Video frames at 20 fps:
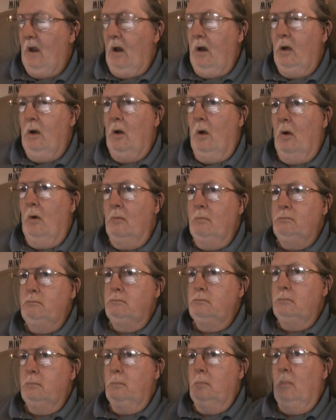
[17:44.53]
you know,
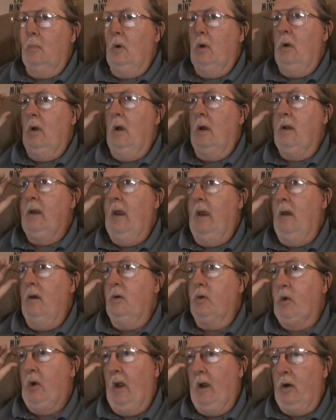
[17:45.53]

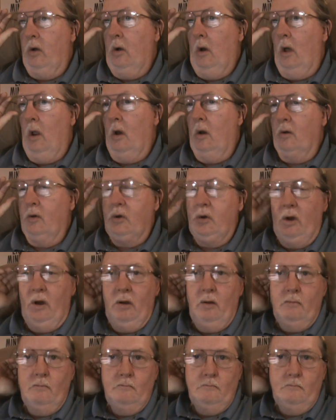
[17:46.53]
again, technology